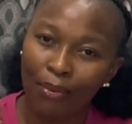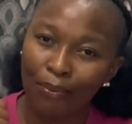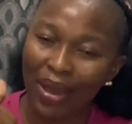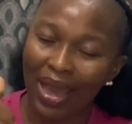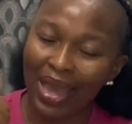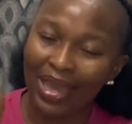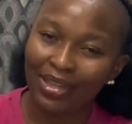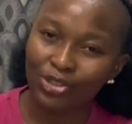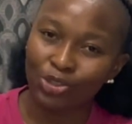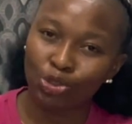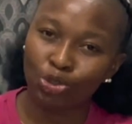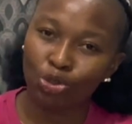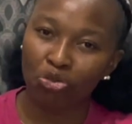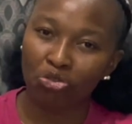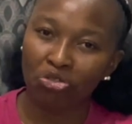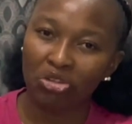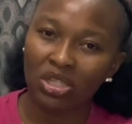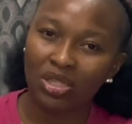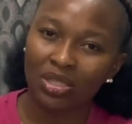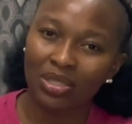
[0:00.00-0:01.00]
my
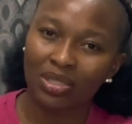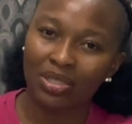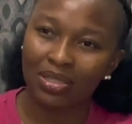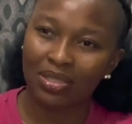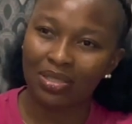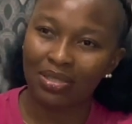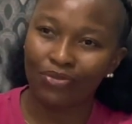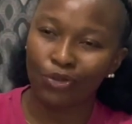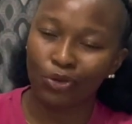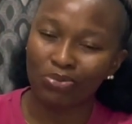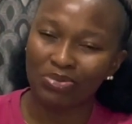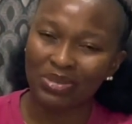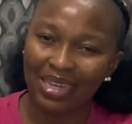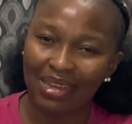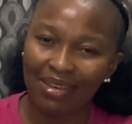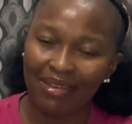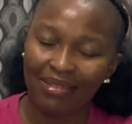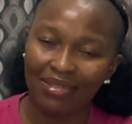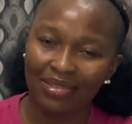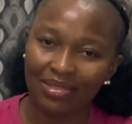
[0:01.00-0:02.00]
stories from
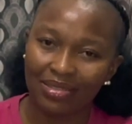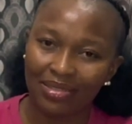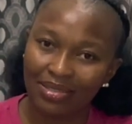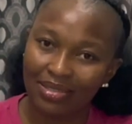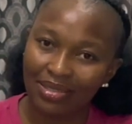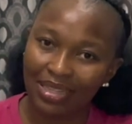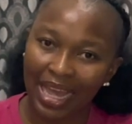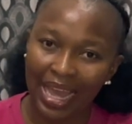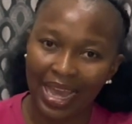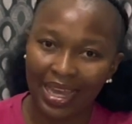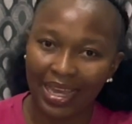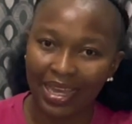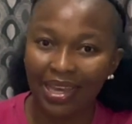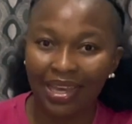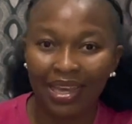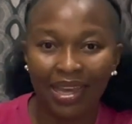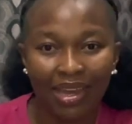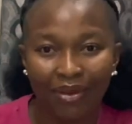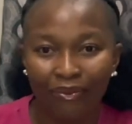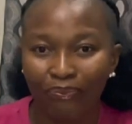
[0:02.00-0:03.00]
these,
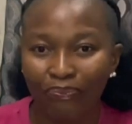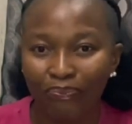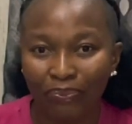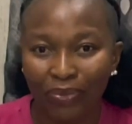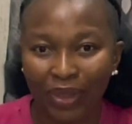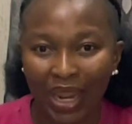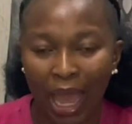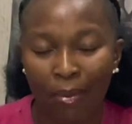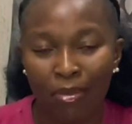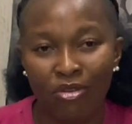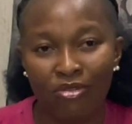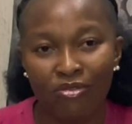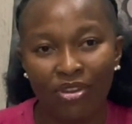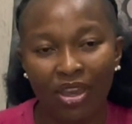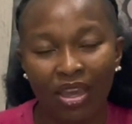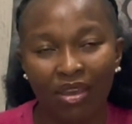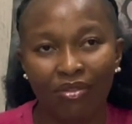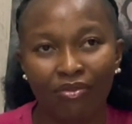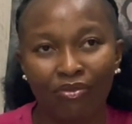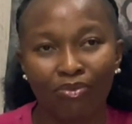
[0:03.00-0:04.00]
like. I mean,
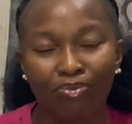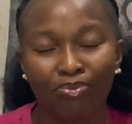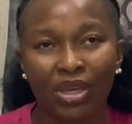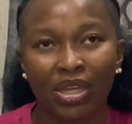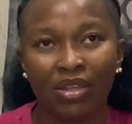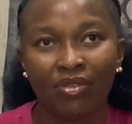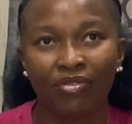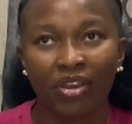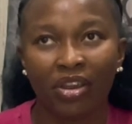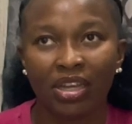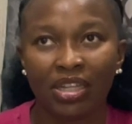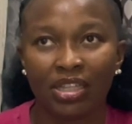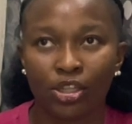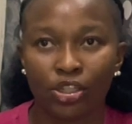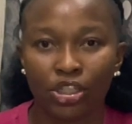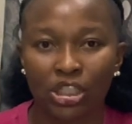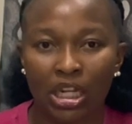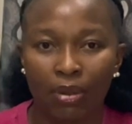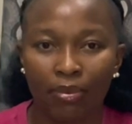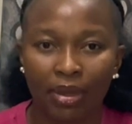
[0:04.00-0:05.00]
being very
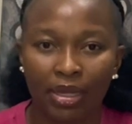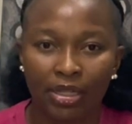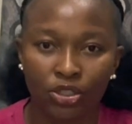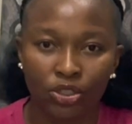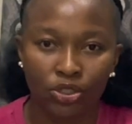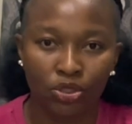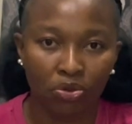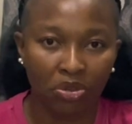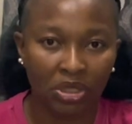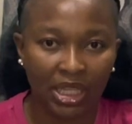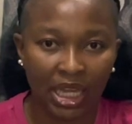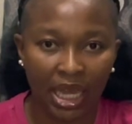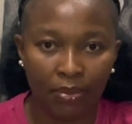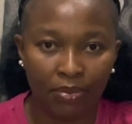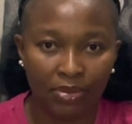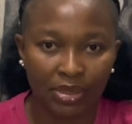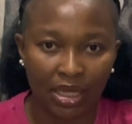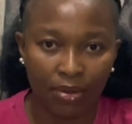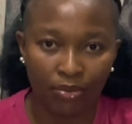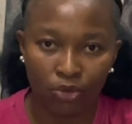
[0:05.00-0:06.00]
intentional about the story
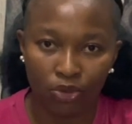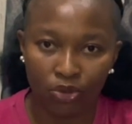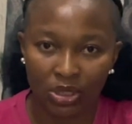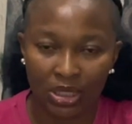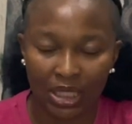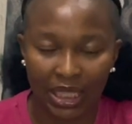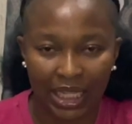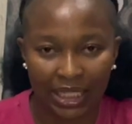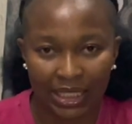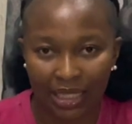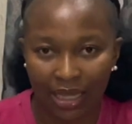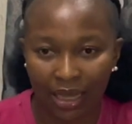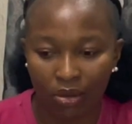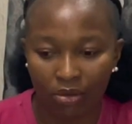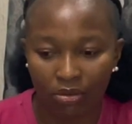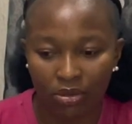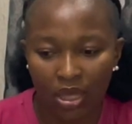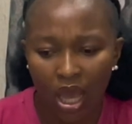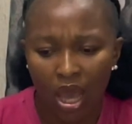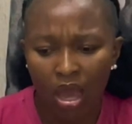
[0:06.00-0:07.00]
times that I'm going to let
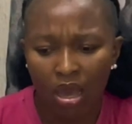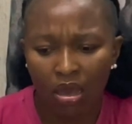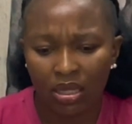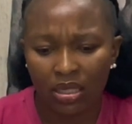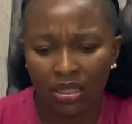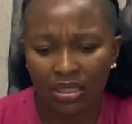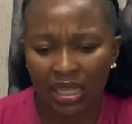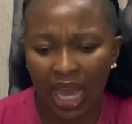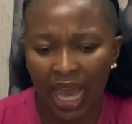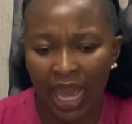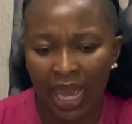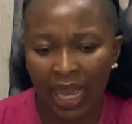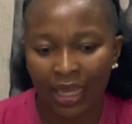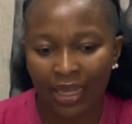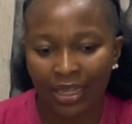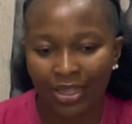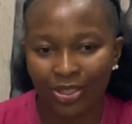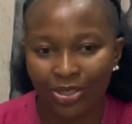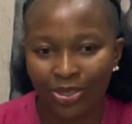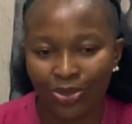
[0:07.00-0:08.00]
out. Because
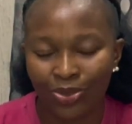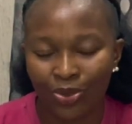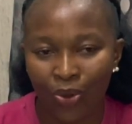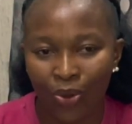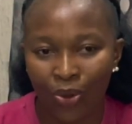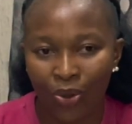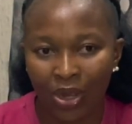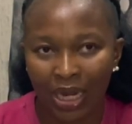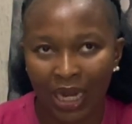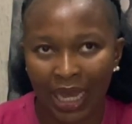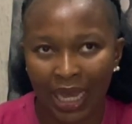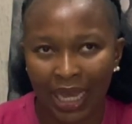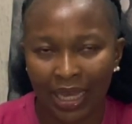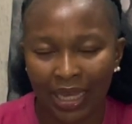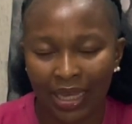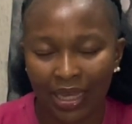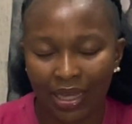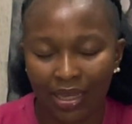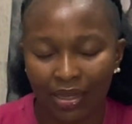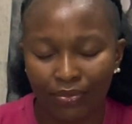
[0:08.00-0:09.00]
I saw,
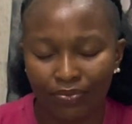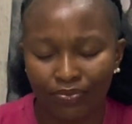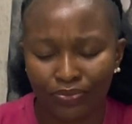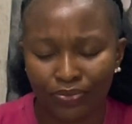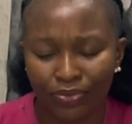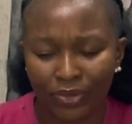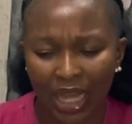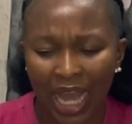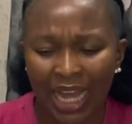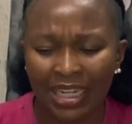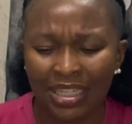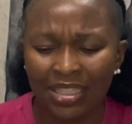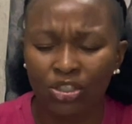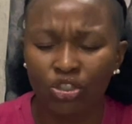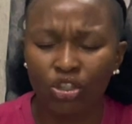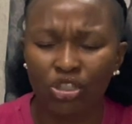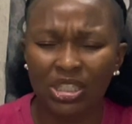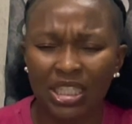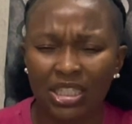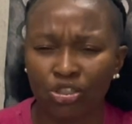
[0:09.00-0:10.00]
like, and
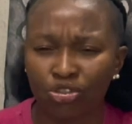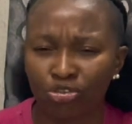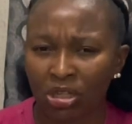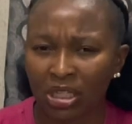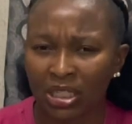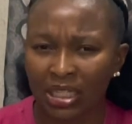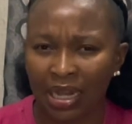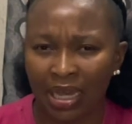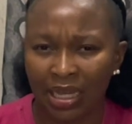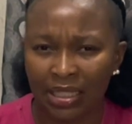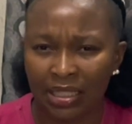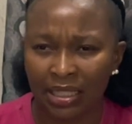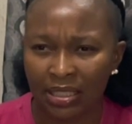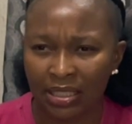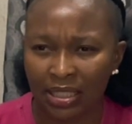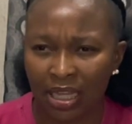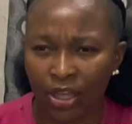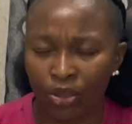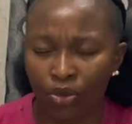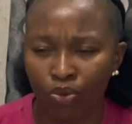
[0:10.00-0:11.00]
it's just a trend
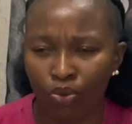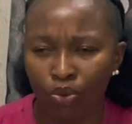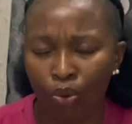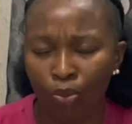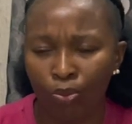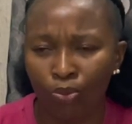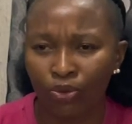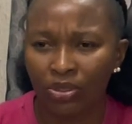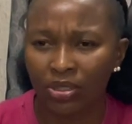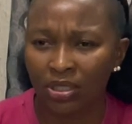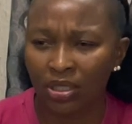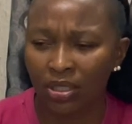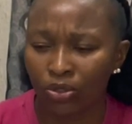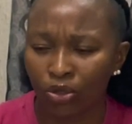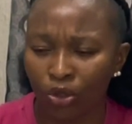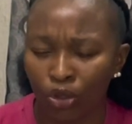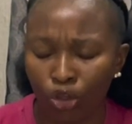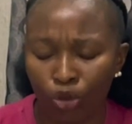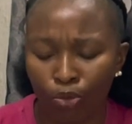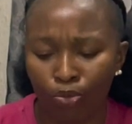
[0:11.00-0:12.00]
nowadays that you open
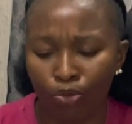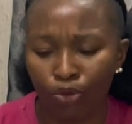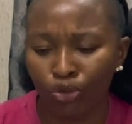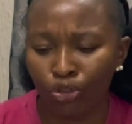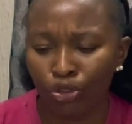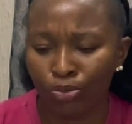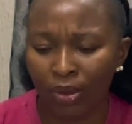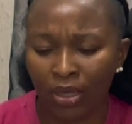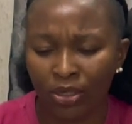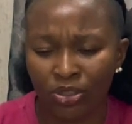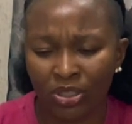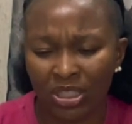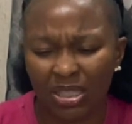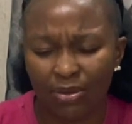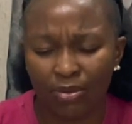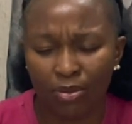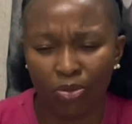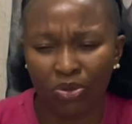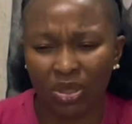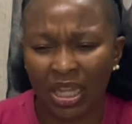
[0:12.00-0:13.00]
TikTok, you open YouTube, and you just
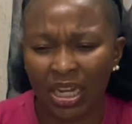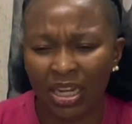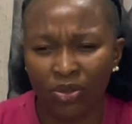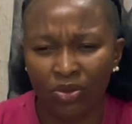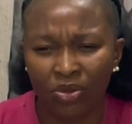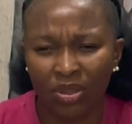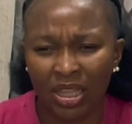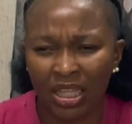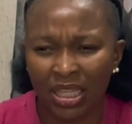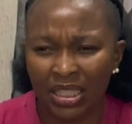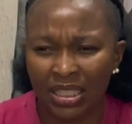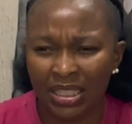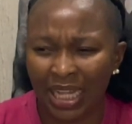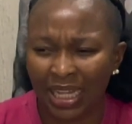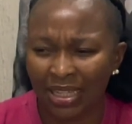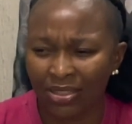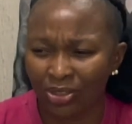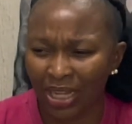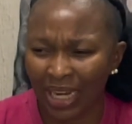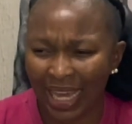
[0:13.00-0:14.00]
keep telling me things
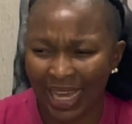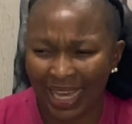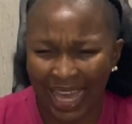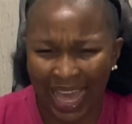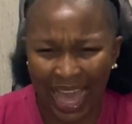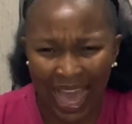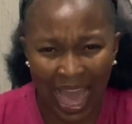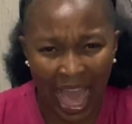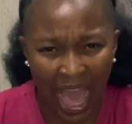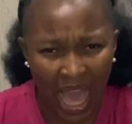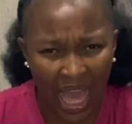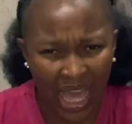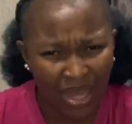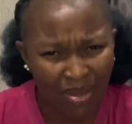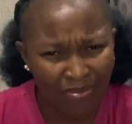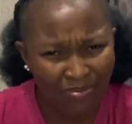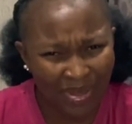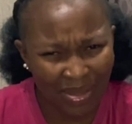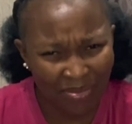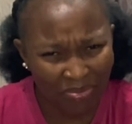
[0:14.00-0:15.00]
that you're like, ah,
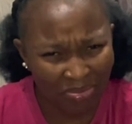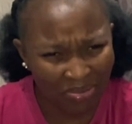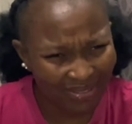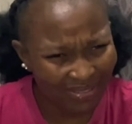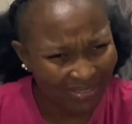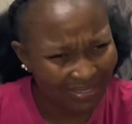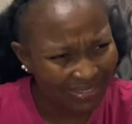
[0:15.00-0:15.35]
babe,